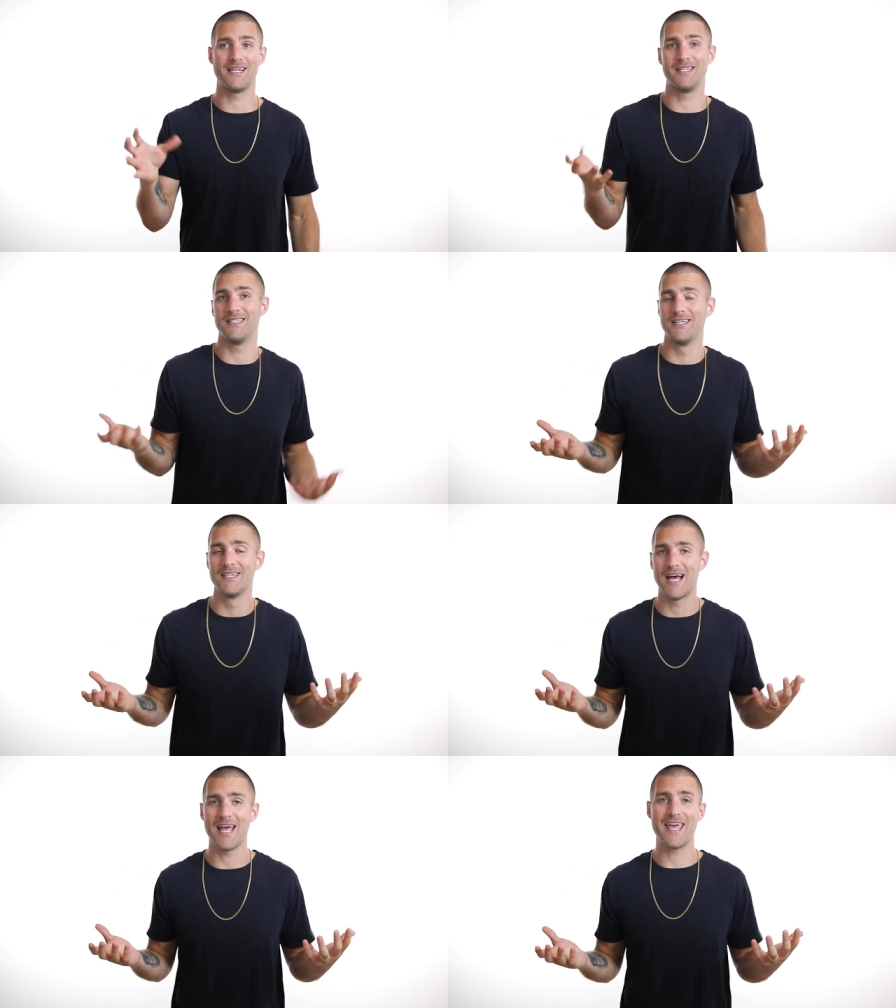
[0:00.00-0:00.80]
And
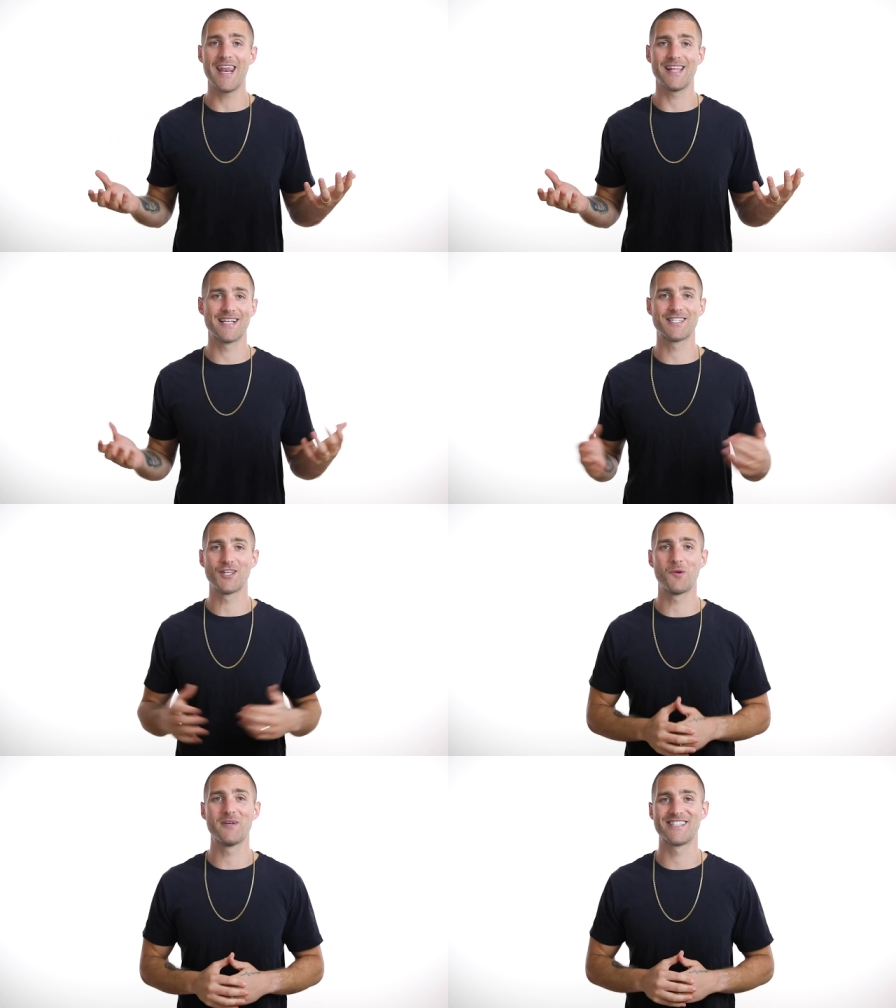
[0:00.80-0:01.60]
I get it, that's
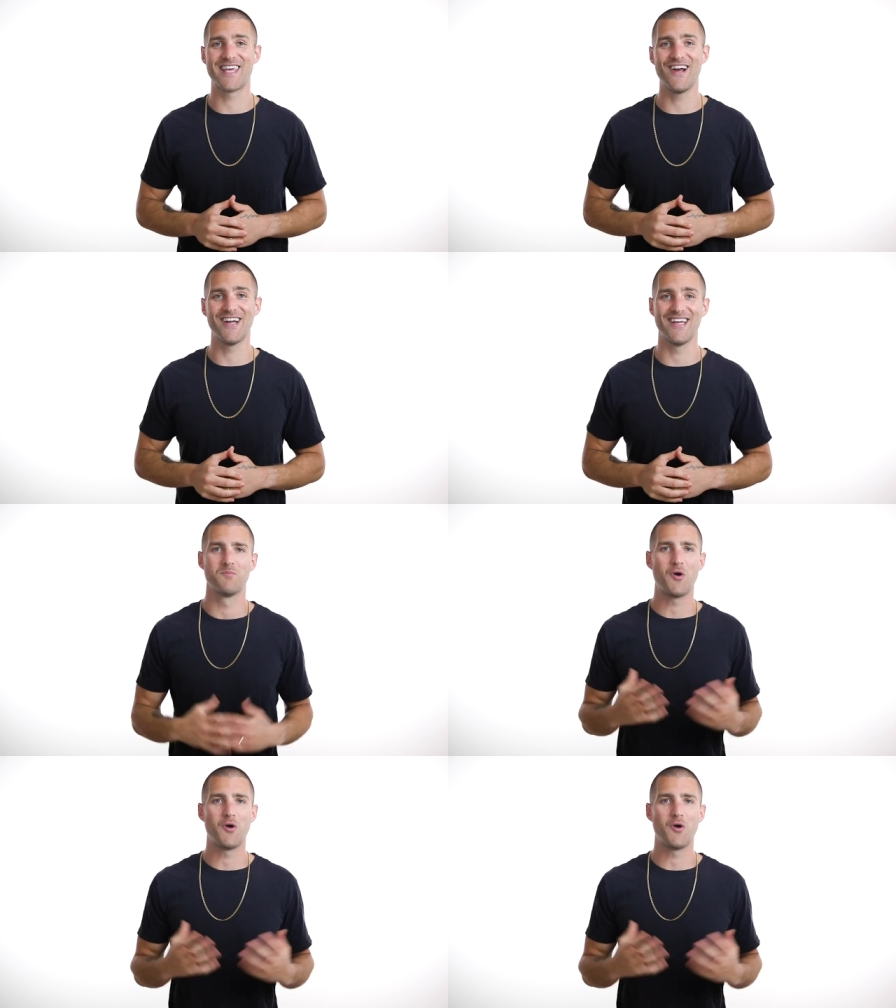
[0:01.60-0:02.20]
a little bit scary.